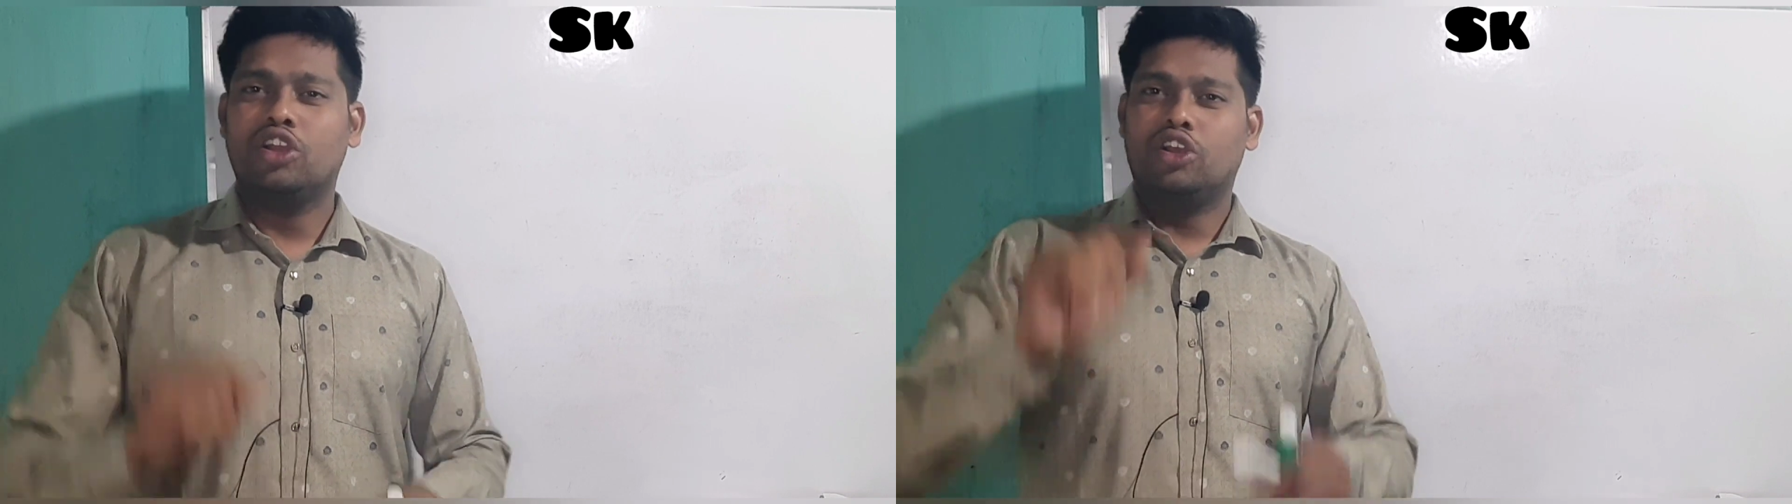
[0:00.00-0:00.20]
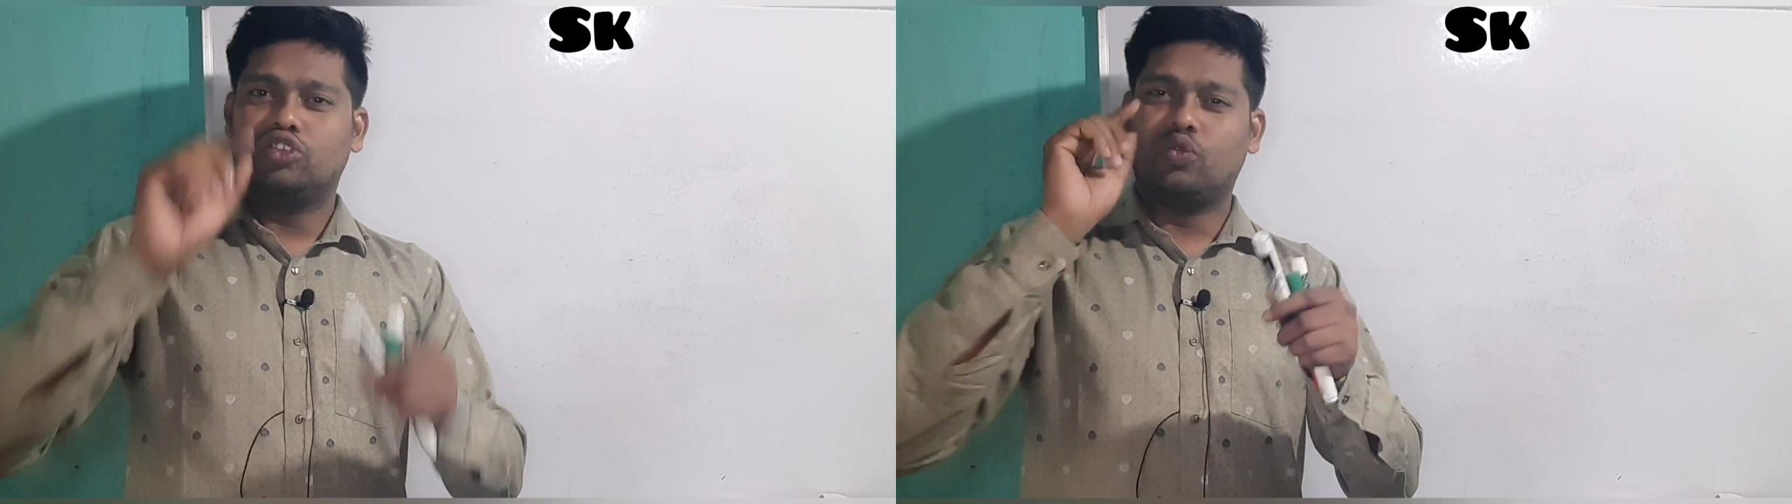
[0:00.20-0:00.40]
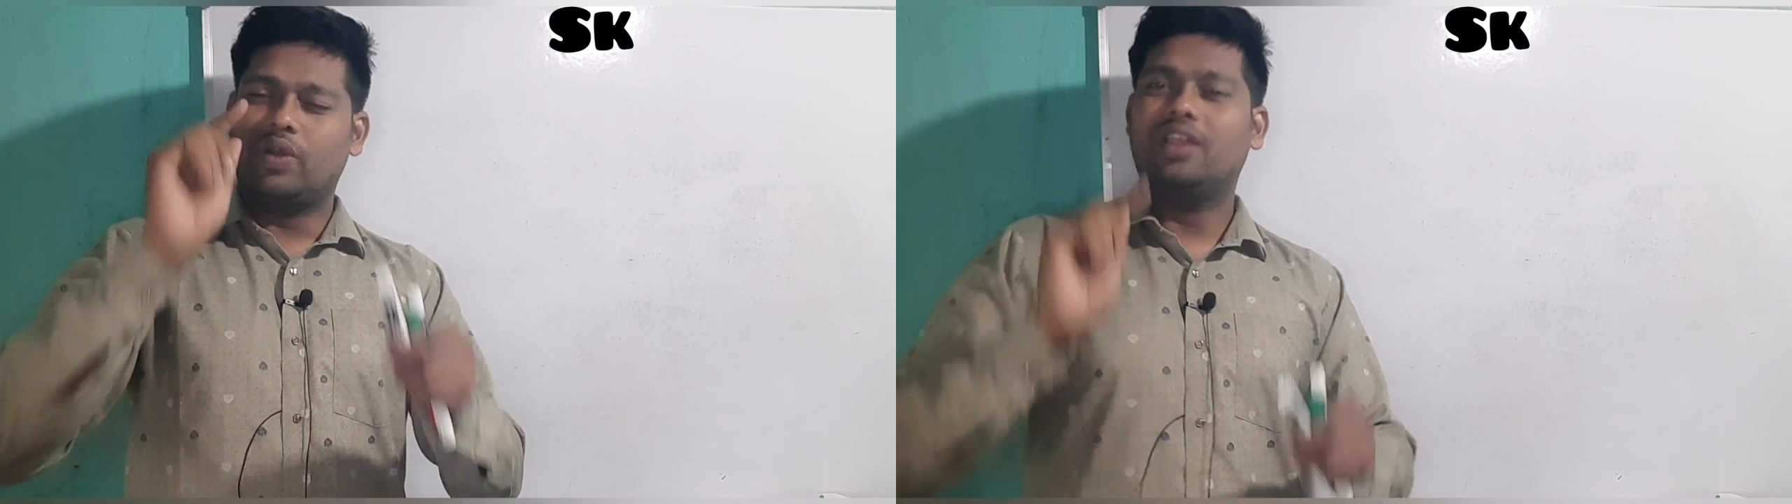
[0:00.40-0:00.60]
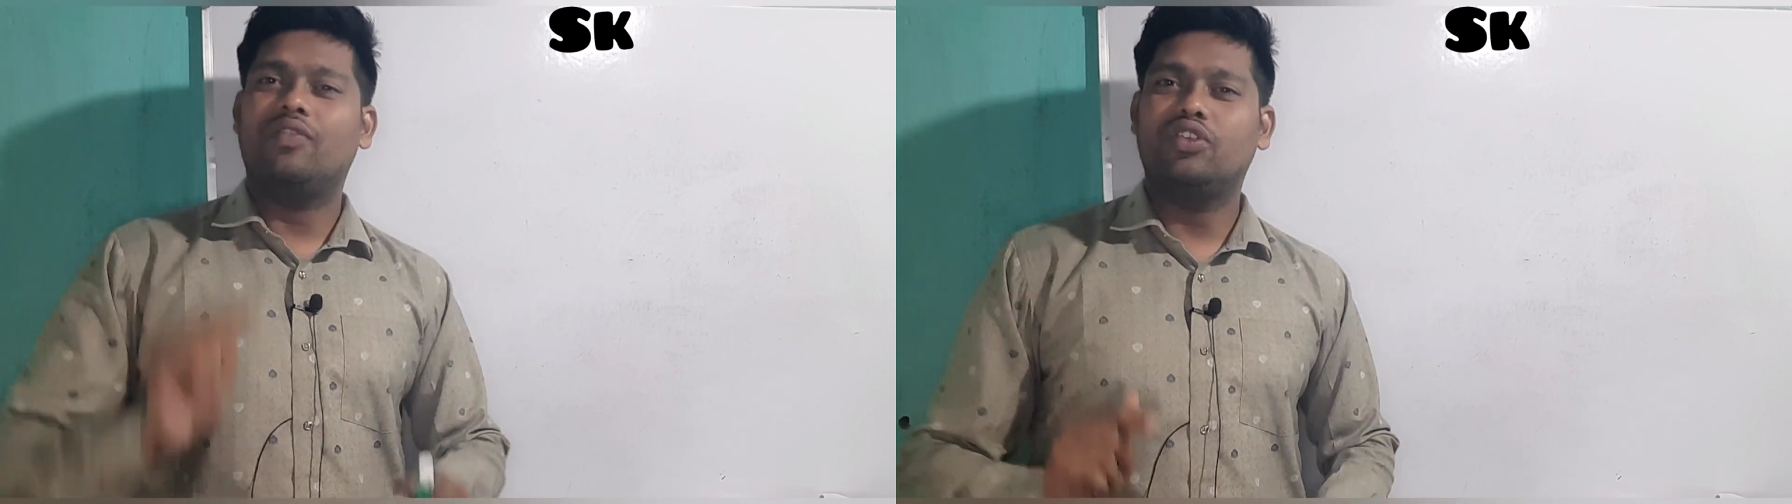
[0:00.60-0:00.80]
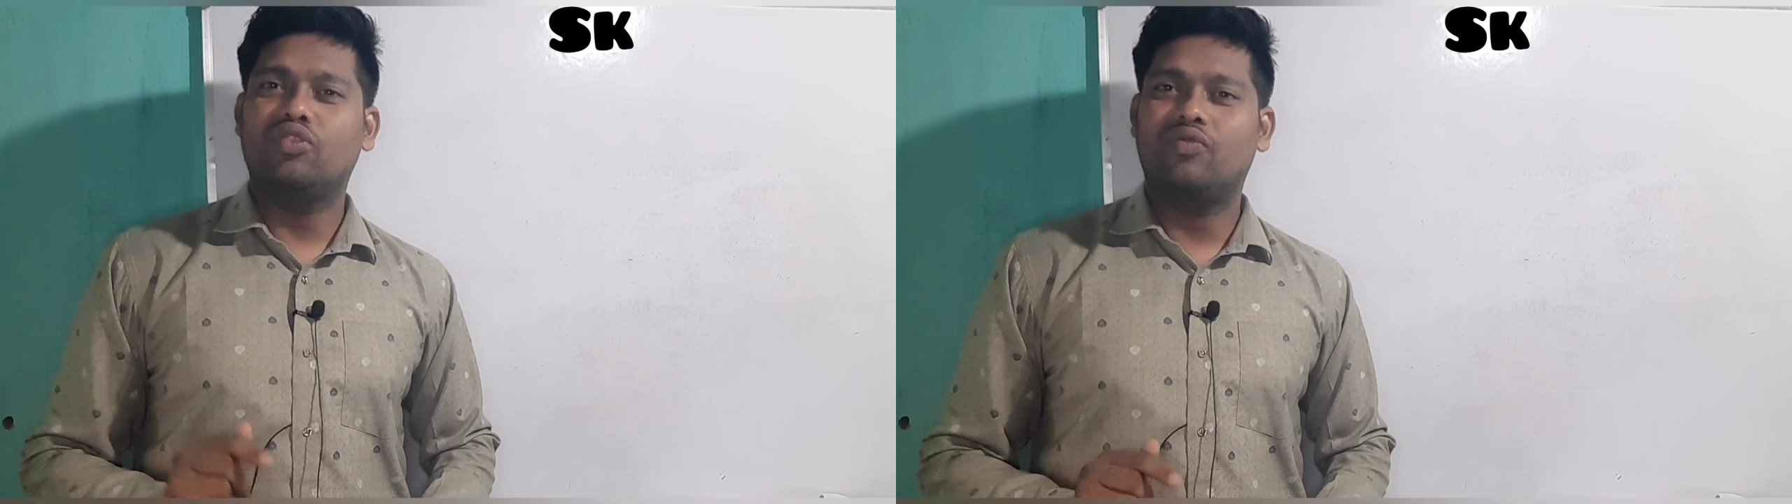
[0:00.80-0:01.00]
So whenever
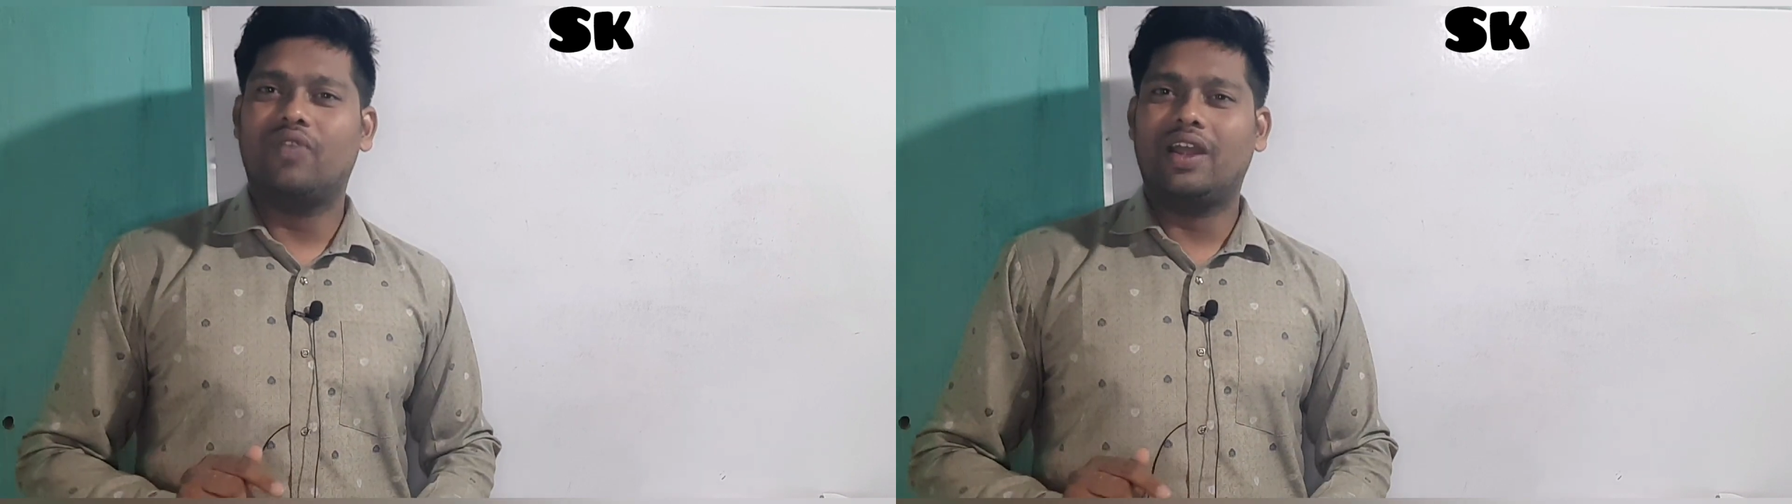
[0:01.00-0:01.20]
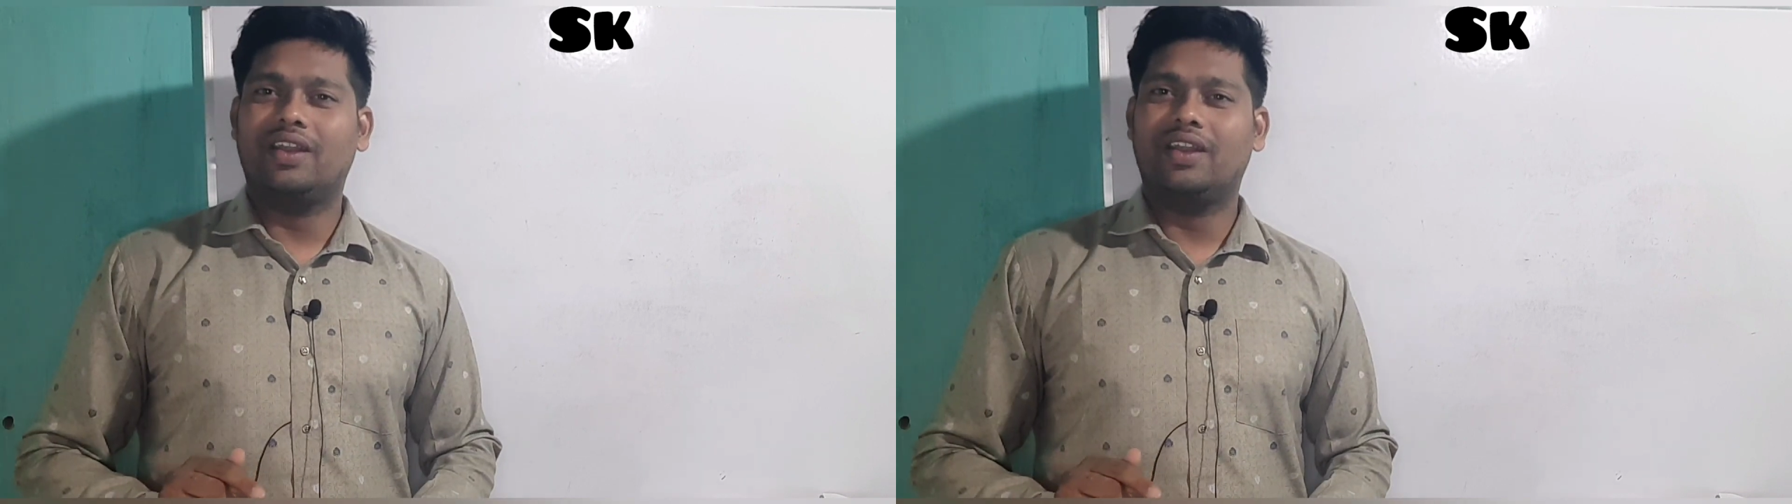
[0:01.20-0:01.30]
you find